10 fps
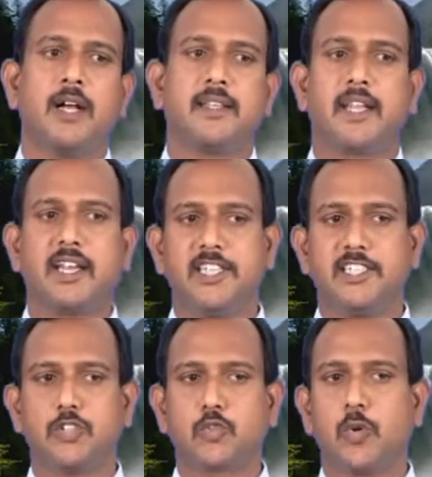the
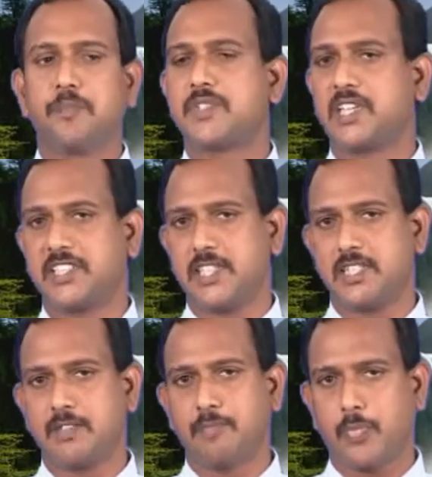religious groups such
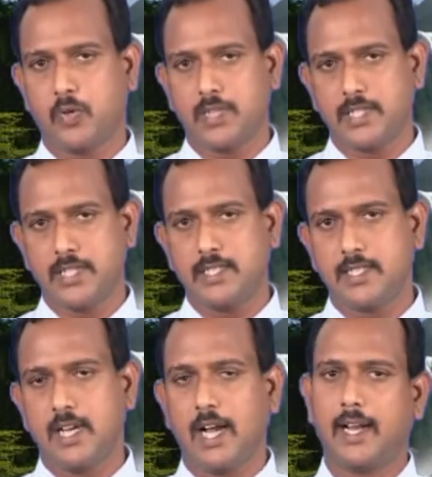as Protestants
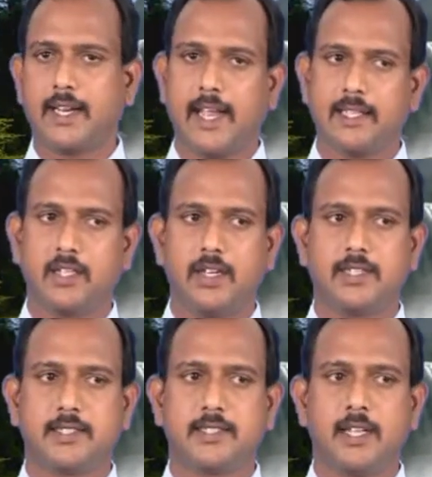and
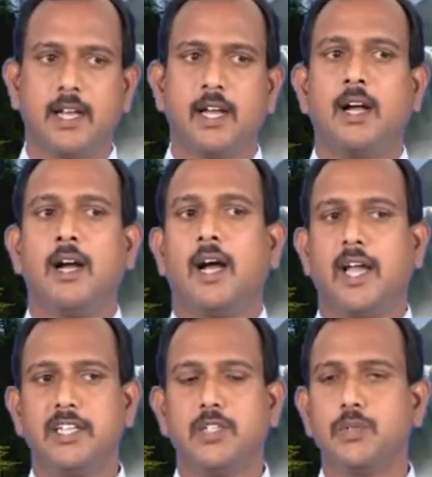Catholics,
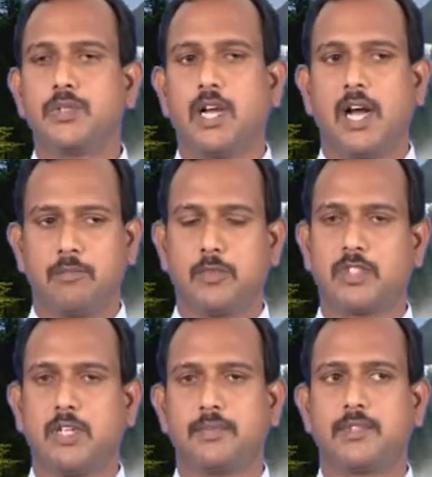Hindus and
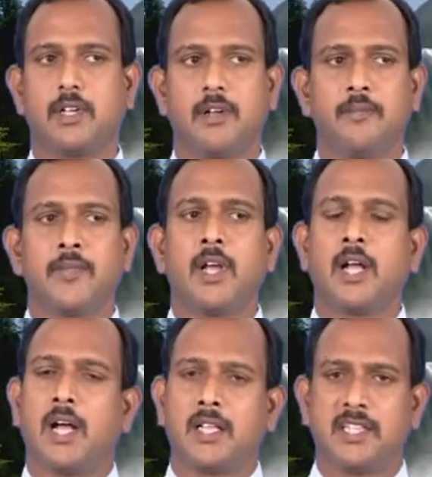Muslims.
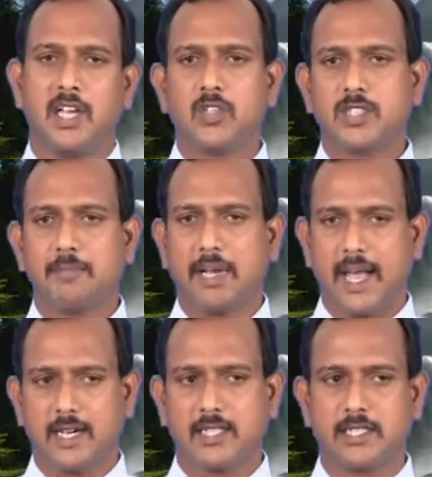There are some
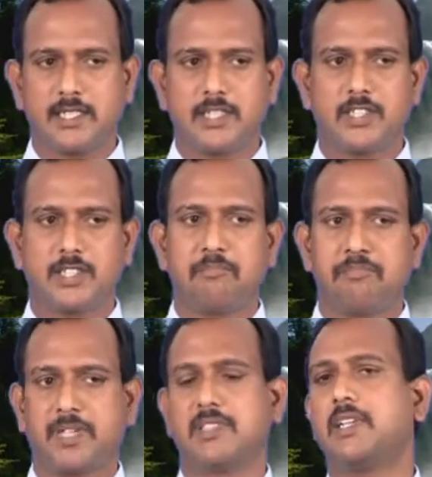characteristics
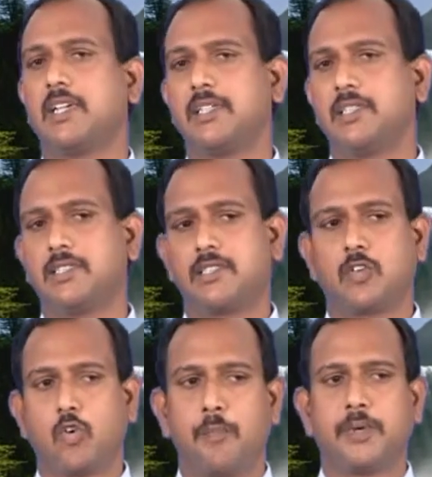present in this
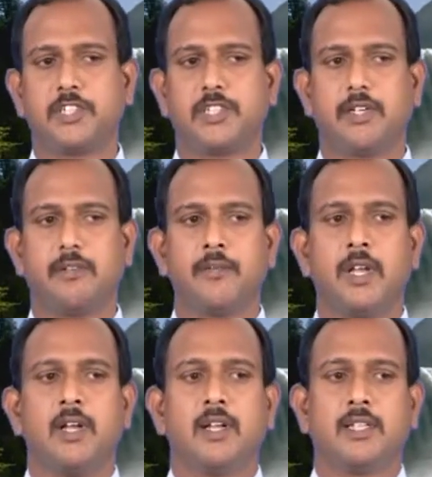competition.
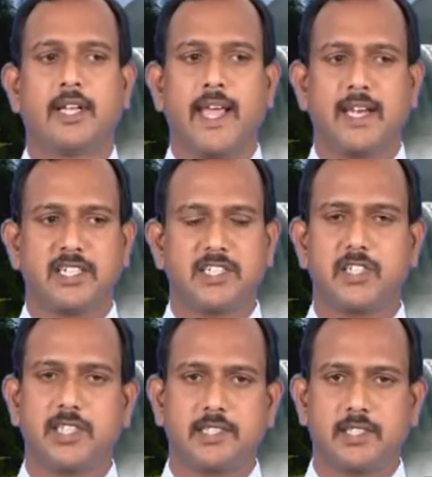The
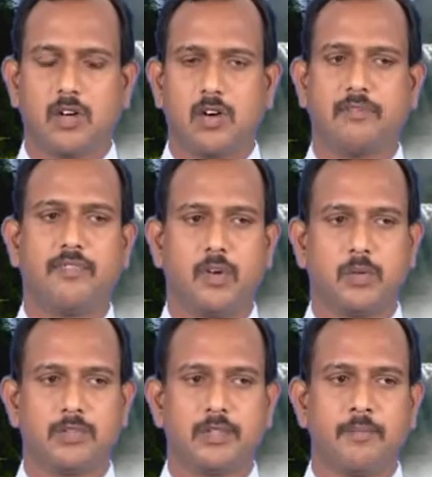characteristics are follows.